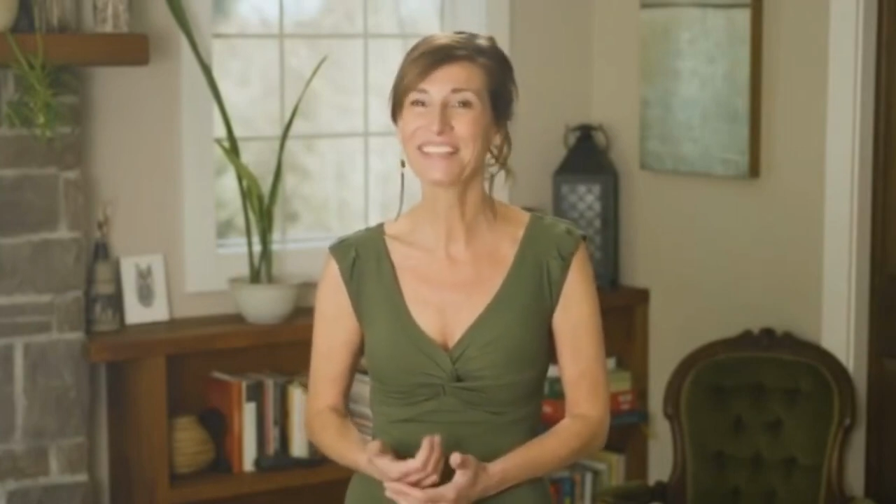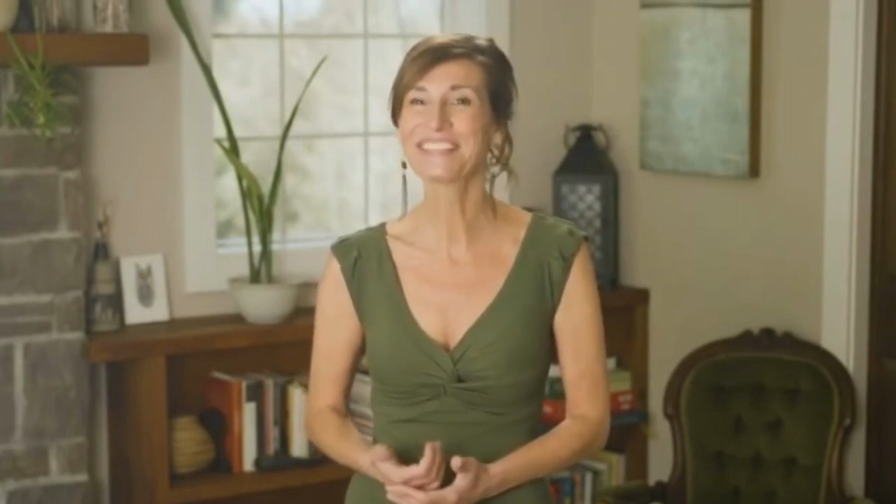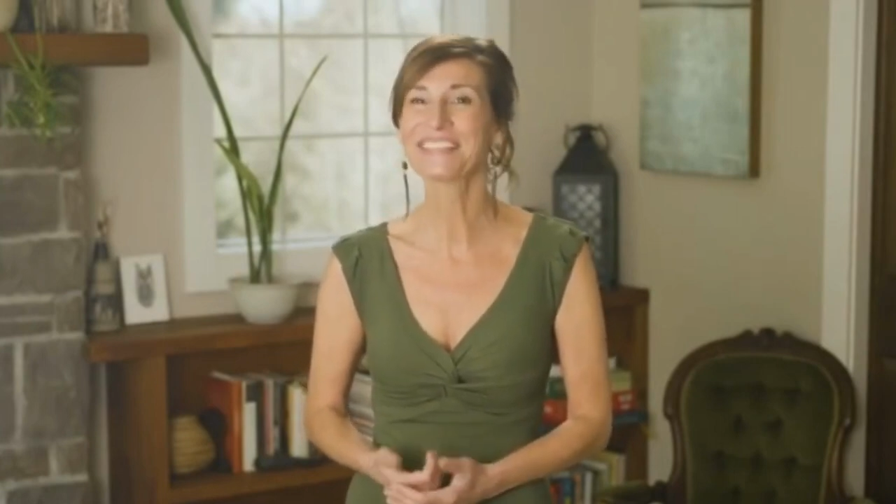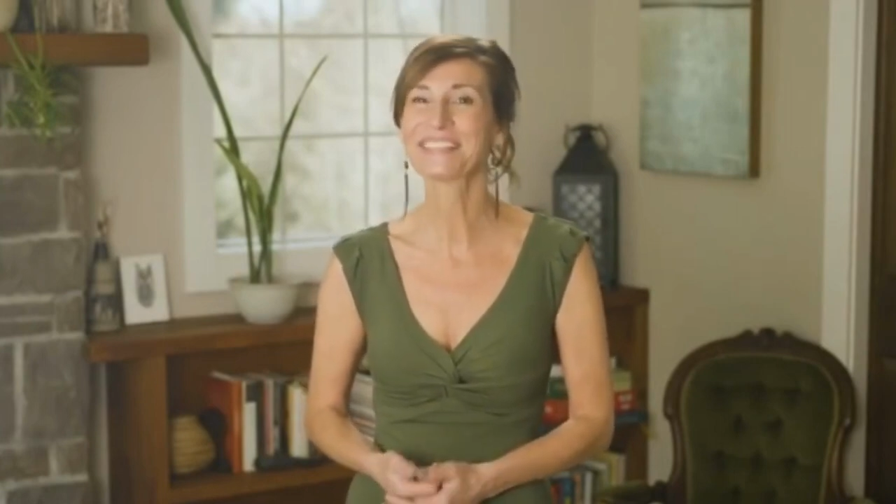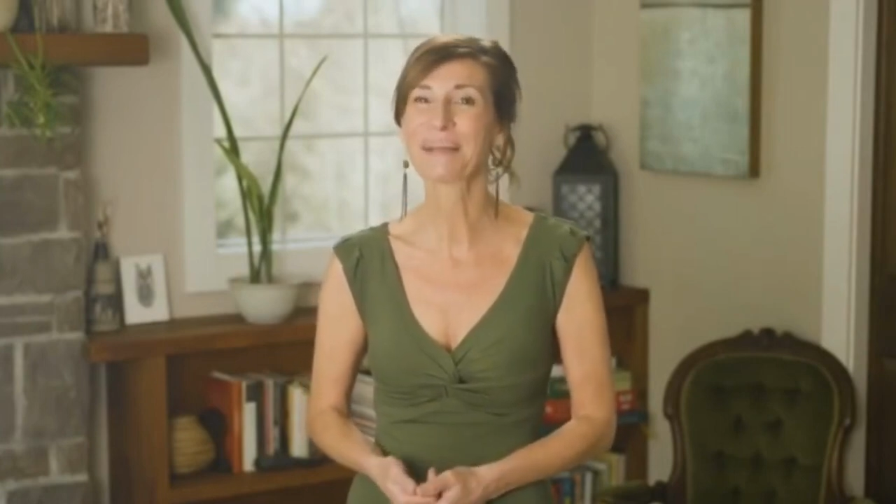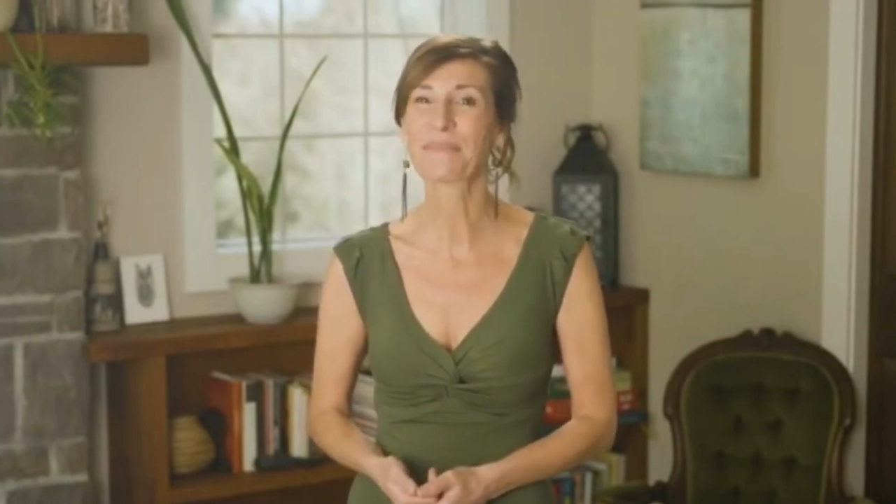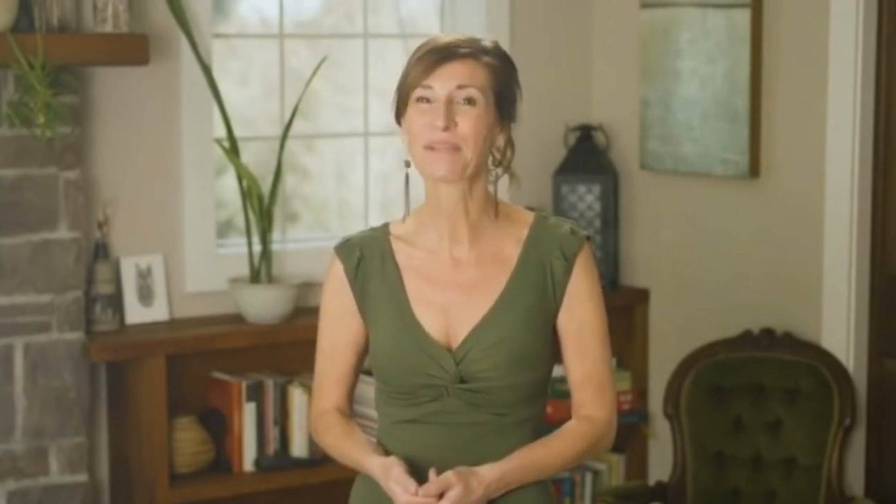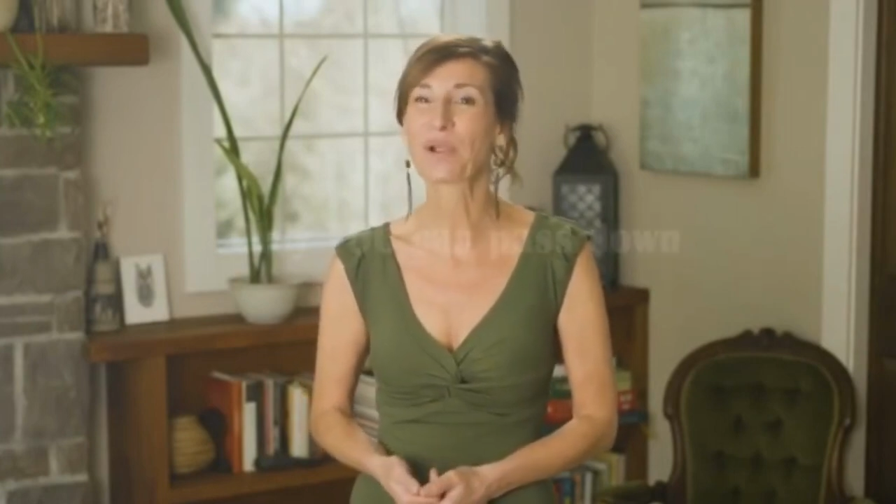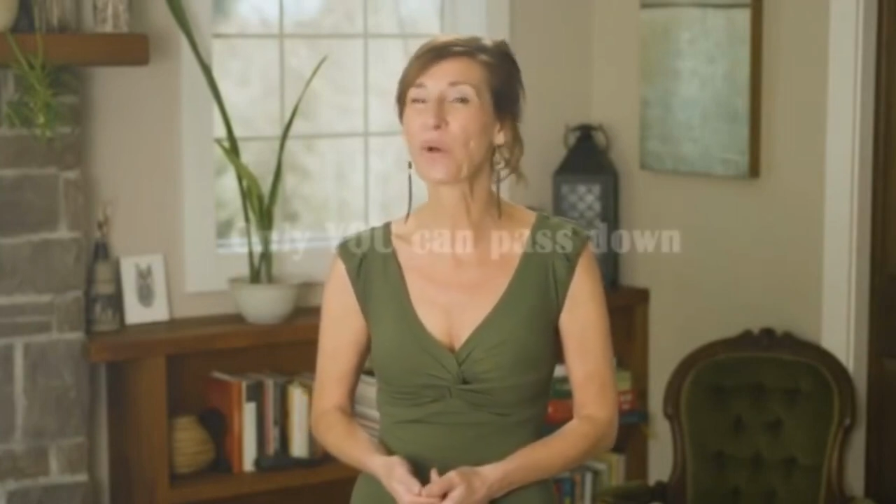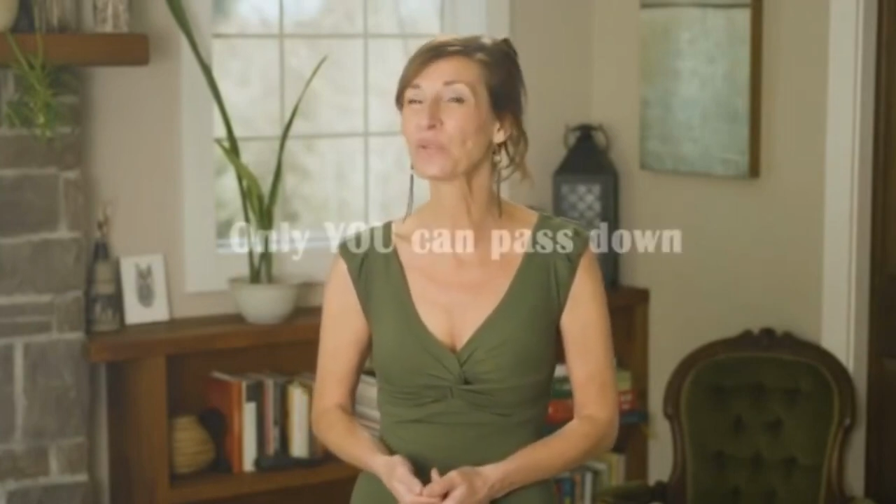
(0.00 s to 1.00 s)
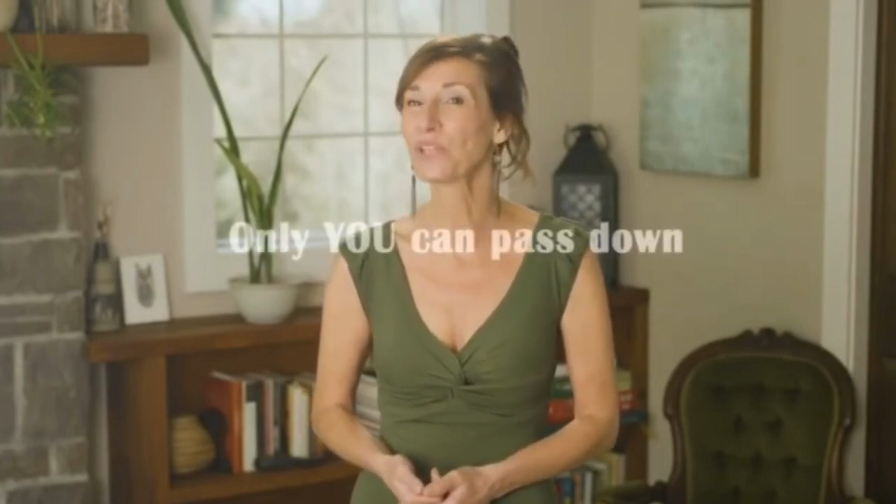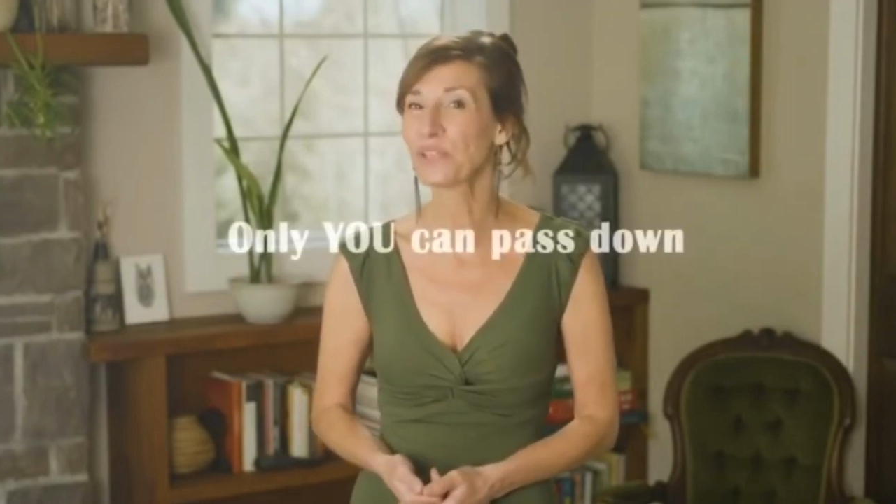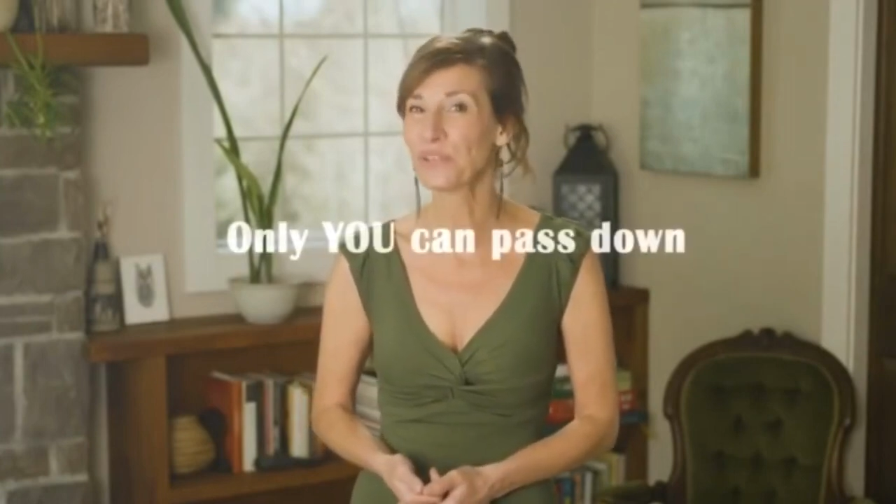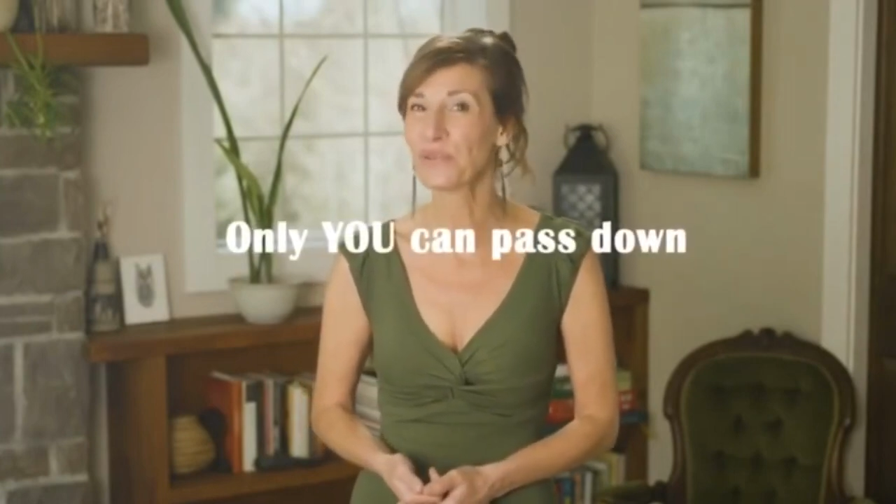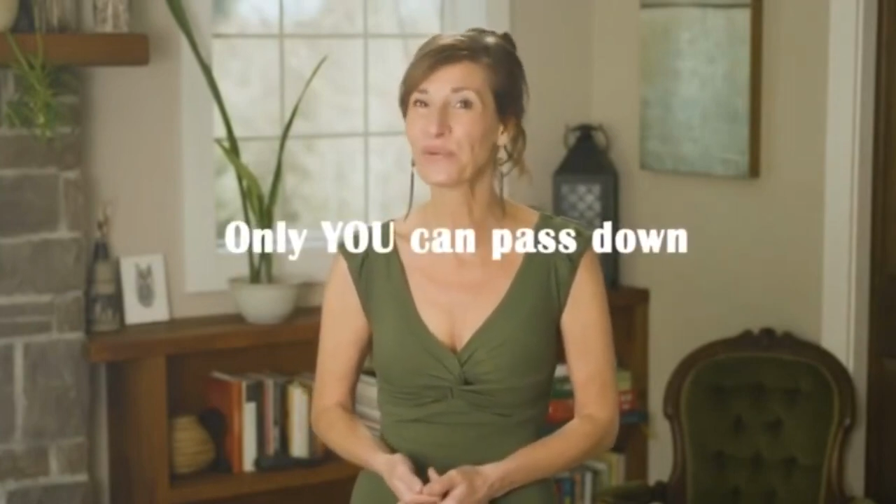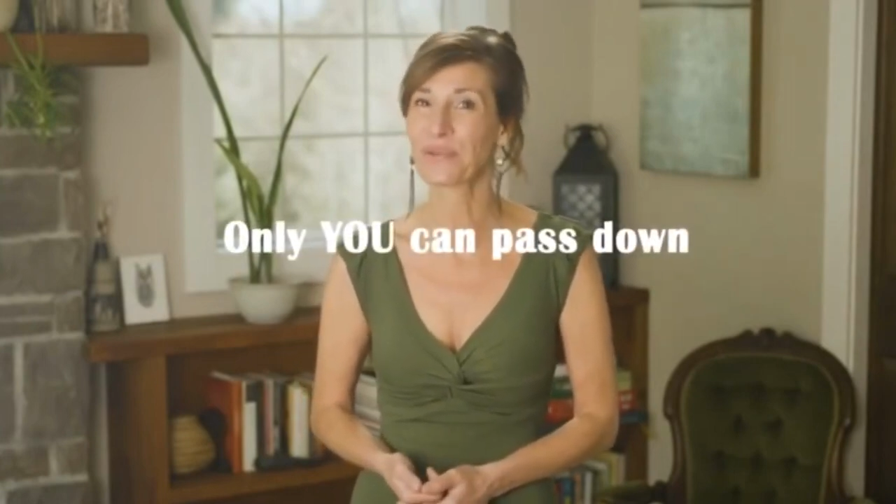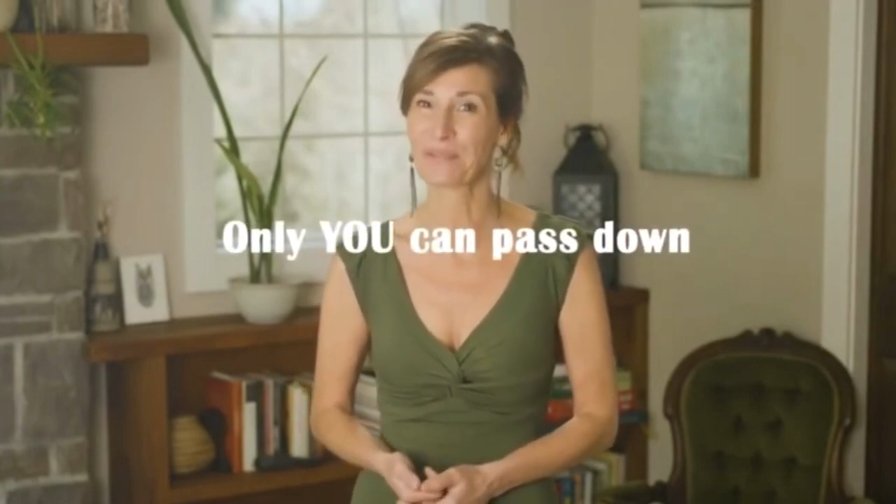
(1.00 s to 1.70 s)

This is something only you